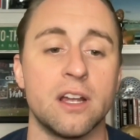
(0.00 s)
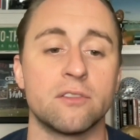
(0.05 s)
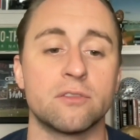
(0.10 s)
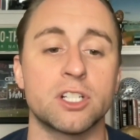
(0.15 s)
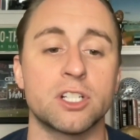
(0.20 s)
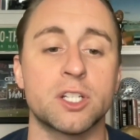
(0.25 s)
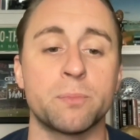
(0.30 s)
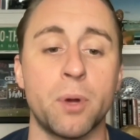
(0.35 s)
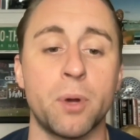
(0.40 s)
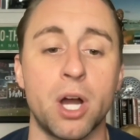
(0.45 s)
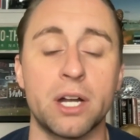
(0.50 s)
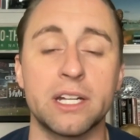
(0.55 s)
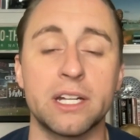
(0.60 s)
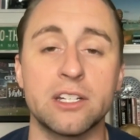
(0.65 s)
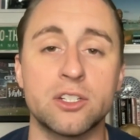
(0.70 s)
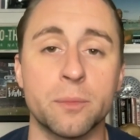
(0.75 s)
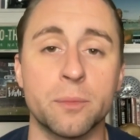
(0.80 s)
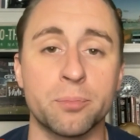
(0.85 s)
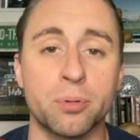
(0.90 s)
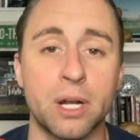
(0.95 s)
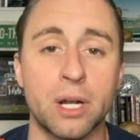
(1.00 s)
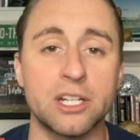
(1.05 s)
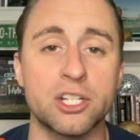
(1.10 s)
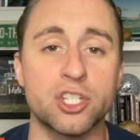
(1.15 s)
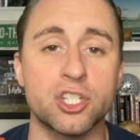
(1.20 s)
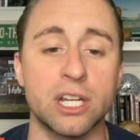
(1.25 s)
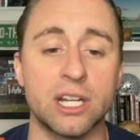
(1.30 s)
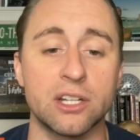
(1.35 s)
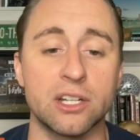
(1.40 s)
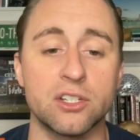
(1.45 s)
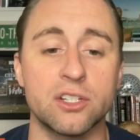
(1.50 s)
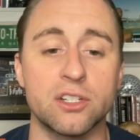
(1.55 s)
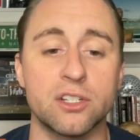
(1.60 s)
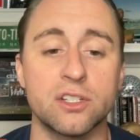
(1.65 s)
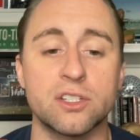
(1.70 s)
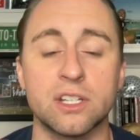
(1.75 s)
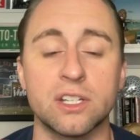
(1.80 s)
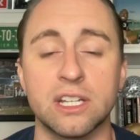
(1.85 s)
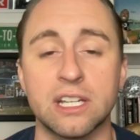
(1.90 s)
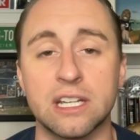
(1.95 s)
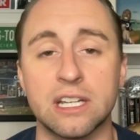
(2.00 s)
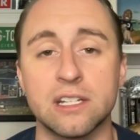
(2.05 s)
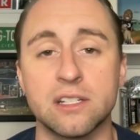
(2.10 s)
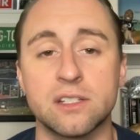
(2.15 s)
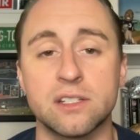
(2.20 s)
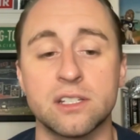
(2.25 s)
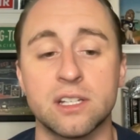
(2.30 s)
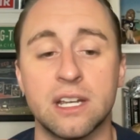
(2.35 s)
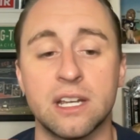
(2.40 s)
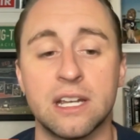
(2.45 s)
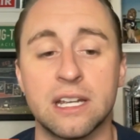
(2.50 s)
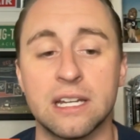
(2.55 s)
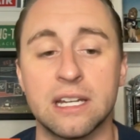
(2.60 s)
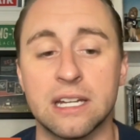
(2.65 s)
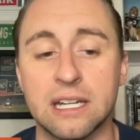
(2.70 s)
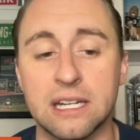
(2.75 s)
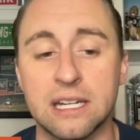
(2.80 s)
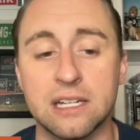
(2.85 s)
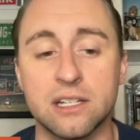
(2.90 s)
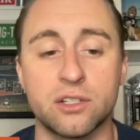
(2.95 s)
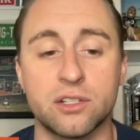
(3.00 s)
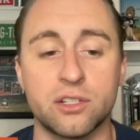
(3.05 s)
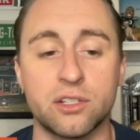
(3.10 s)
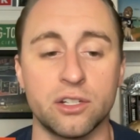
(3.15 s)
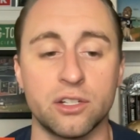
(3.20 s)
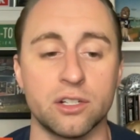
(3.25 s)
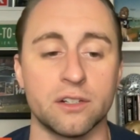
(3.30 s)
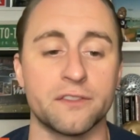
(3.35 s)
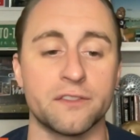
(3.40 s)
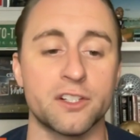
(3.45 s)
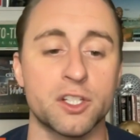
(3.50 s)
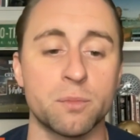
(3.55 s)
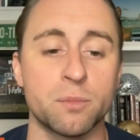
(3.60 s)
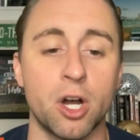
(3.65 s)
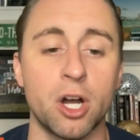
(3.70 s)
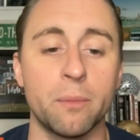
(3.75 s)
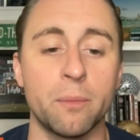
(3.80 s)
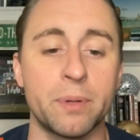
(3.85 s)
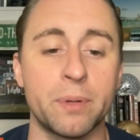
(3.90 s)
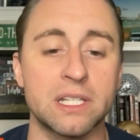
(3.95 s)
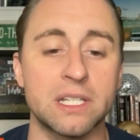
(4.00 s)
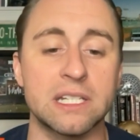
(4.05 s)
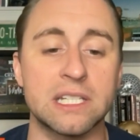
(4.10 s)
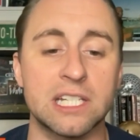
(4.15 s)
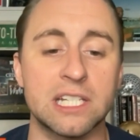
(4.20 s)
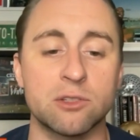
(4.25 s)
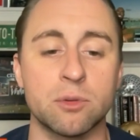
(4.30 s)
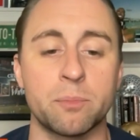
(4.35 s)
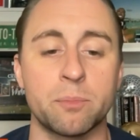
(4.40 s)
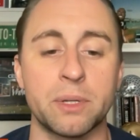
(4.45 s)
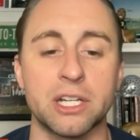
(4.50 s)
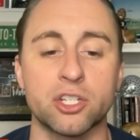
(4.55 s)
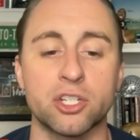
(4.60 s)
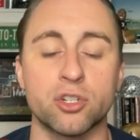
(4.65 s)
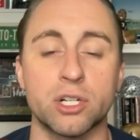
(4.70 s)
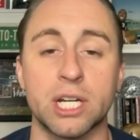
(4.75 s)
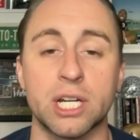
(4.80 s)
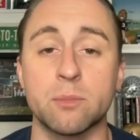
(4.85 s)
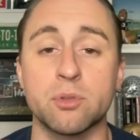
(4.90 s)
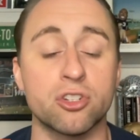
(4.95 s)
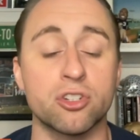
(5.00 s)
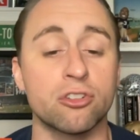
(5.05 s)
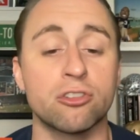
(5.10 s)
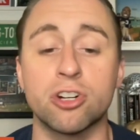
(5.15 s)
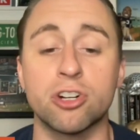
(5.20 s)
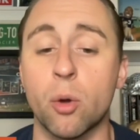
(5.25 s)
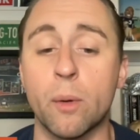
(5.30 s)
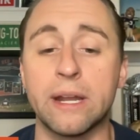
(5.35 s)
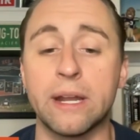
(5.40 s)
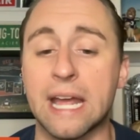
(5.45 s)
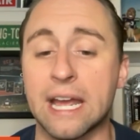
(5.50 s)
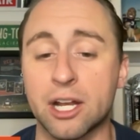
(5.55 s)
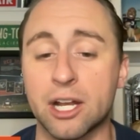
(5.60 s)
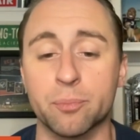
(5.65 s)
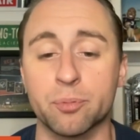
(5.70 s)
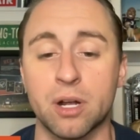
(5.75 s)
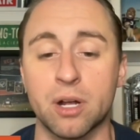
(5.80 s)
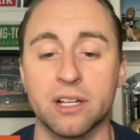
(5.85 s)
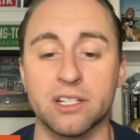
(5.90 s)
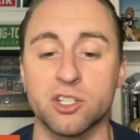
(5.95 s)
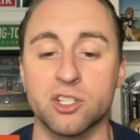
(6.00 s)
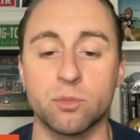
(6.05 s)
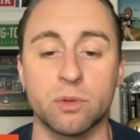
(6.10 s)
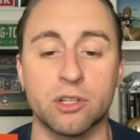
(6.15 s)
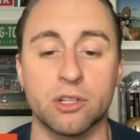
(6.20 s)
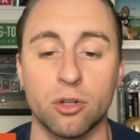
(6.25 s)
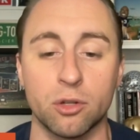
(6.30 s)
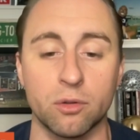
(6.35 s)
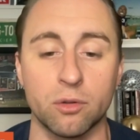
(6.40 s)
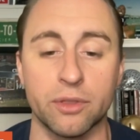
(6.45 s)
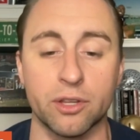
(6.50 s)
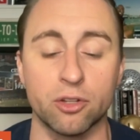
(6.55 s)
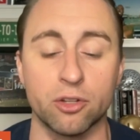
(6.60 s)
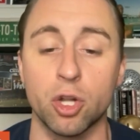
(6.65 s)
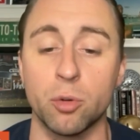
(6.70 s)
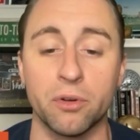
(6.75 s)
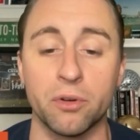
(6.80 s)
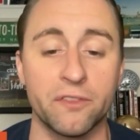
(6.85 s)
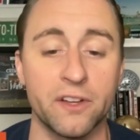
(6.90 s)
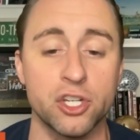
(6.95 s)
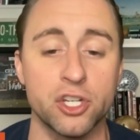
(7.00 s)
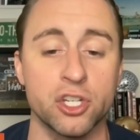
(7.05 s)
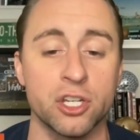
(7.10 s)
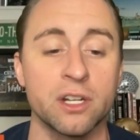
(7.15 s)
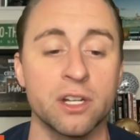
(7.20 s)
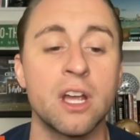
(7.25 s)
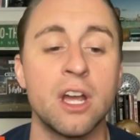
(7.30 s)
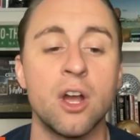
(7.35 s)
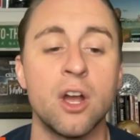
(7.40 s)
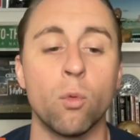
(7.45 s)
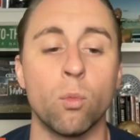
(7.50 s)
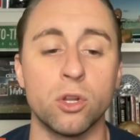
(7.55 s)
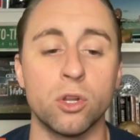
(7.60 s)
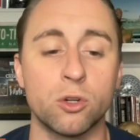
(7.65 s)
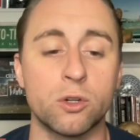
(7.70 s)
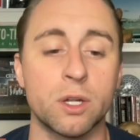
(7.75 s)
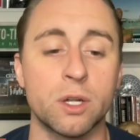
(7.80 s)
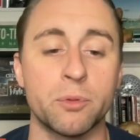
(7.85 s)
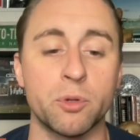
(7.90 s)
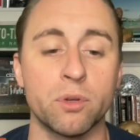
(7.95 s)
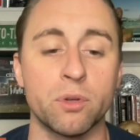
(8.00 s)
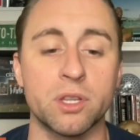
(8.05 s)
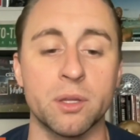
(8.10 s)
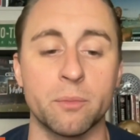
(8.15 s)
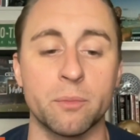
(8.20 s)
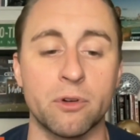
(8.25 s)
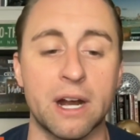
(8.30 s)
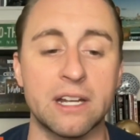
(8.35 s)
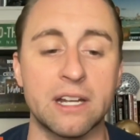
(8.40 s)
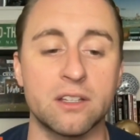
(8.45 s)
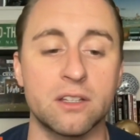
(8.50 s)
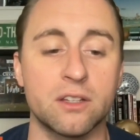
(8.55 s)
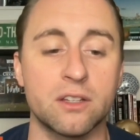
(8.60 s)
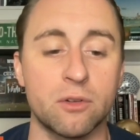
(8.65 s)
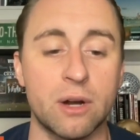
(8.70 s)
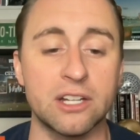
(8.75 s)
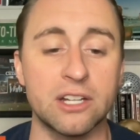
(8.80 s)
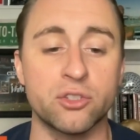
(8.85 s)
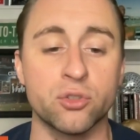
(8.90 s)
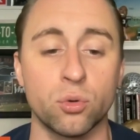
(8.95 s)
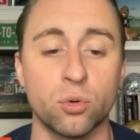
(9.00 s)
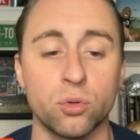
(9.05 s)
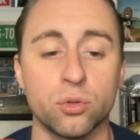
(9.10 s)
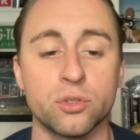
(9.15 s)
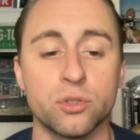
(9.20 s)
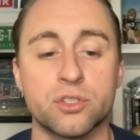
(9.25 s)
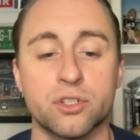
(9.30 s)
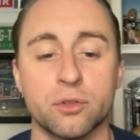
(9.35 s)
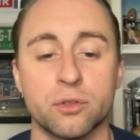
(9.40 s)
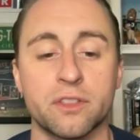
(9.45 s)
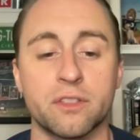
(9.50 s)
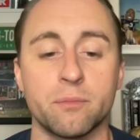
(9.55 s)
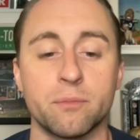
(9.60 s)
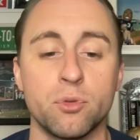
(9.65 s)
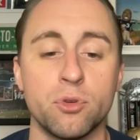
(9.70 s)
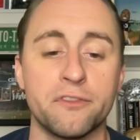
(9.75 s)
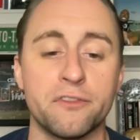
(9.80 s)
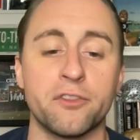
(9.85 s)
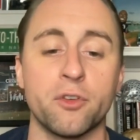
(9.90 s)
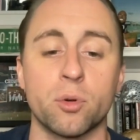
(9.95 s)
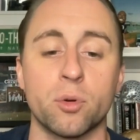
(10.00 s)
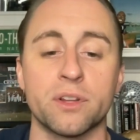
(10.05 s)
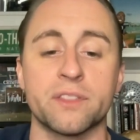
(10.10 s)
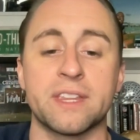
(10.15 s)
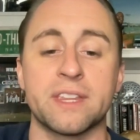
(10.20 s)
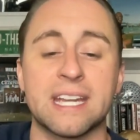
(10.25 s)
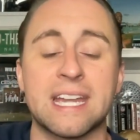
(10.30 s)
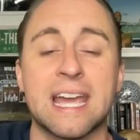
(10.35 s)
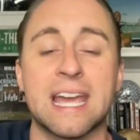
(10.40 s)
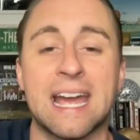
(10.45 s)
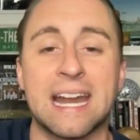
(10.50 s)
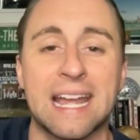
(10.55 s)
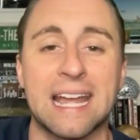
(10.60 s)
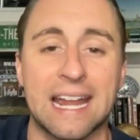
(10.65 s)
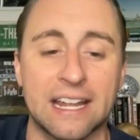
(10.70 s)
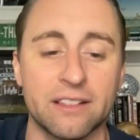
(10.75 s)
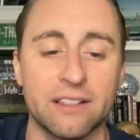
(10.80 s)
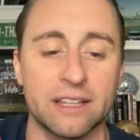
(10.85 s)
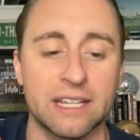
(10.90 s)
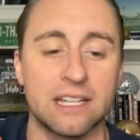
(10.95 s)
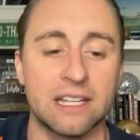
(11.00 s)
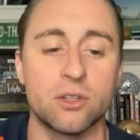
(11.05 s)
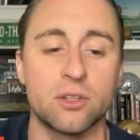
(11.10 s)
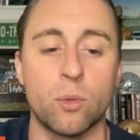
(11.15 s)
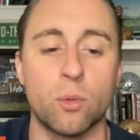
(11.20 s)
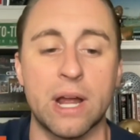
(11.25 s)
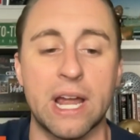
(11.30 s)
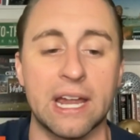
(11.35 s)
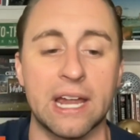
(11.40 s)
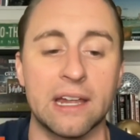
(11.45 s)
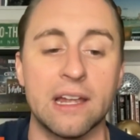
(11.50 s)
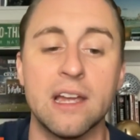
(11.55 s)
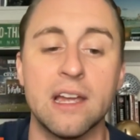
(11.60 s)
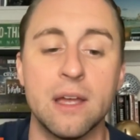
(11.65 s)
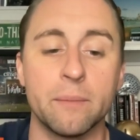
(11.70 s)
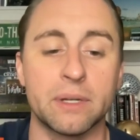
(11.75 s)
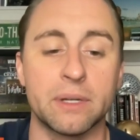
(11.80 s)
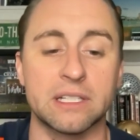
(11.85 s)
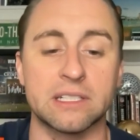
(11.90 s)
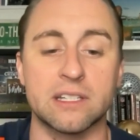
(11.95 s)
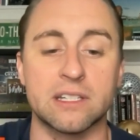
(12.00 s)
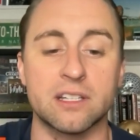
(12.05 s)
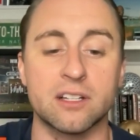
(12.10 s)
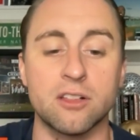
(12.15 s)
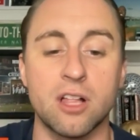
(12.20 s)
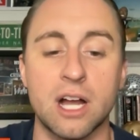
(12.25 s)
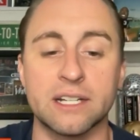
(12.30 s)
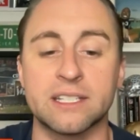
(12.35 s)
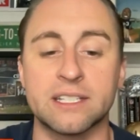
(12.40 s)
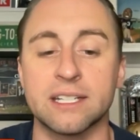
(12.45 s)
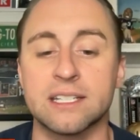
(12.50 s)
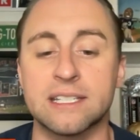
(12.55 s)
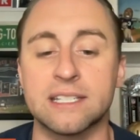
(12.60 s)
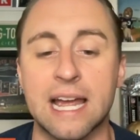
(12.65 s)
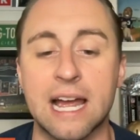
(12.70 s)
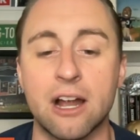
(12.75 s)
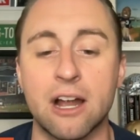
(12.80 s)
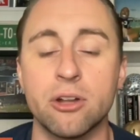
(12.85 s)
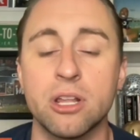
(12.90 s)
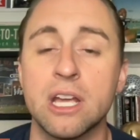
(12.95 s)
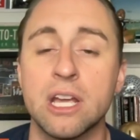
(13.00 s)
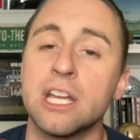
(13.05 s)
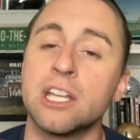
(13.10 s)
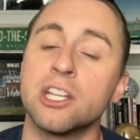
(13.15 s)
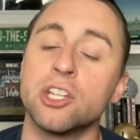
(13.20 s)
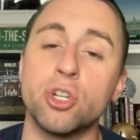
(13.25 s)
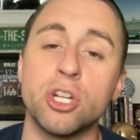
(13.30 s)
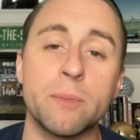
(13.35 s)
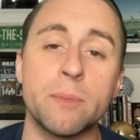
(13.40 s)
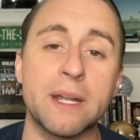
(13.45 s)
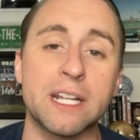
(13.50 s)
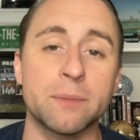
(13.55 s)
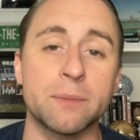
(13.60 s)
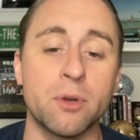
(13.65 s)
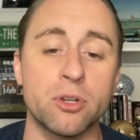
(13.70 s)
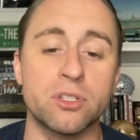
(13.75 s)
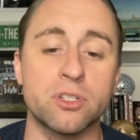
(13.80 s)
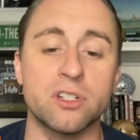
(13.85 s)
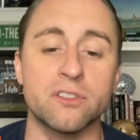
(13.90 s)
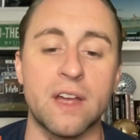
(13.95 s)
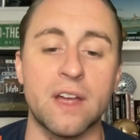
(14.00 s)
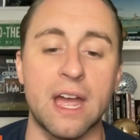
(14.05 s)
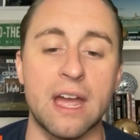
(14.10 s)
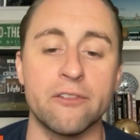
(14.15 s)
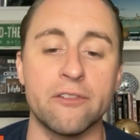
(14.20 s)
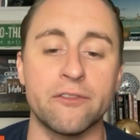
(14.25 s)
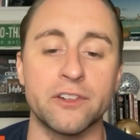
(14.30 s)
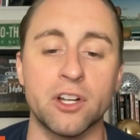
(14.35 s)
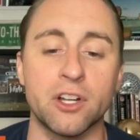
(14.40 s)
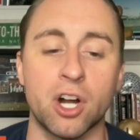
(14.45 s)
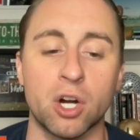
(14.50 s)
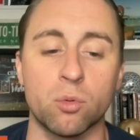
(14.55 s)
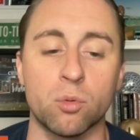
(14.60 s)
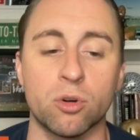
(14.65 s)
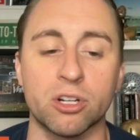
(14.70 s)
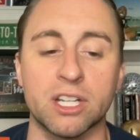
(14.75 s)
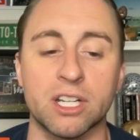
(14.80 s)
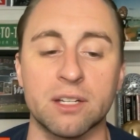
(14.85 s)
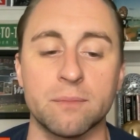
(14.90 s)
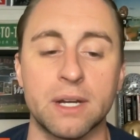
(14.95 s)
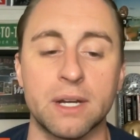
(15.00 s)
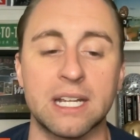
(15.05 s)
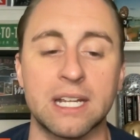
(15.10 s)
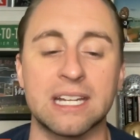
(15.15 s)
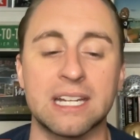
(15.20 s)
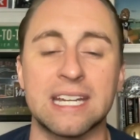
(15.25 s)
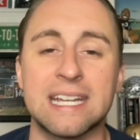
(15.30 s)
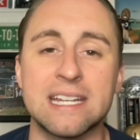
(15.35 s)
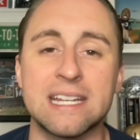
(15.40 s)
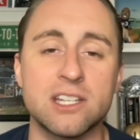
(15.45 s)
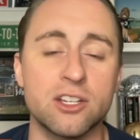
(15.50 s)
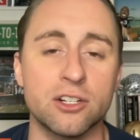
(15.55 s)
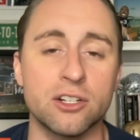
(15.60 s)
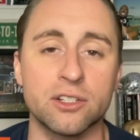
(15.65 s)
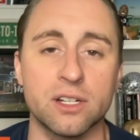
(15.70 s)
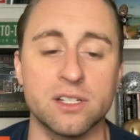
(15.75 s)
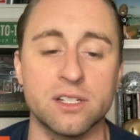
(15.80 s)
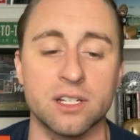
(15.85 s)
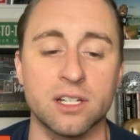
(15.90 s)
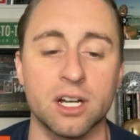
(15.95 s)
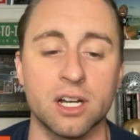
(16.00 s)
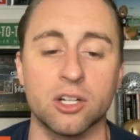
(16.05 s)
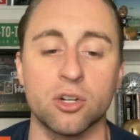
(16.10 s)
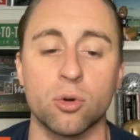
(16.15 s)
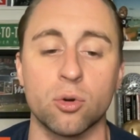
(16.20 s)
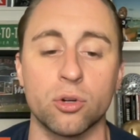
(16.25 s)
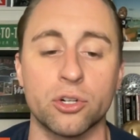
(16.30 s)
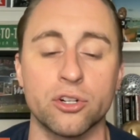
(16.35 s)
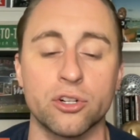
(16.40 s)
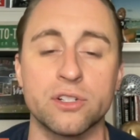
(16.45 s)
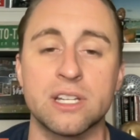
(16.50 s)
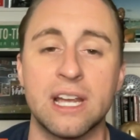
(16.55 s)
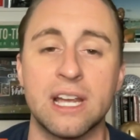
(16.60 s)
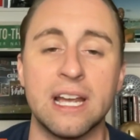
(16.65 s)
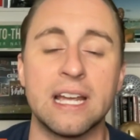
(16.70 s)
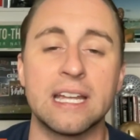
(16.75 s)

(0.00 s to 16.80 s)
Responding to price changes is easier. For small businesses with big dreams to growing enterprises with a global vision, we'll equip you with the right tools to move forward, think ahead, and lead the way. Because as the clock ticks down, you need to make the most of every hardworking minute. Easier doesn't cut corners.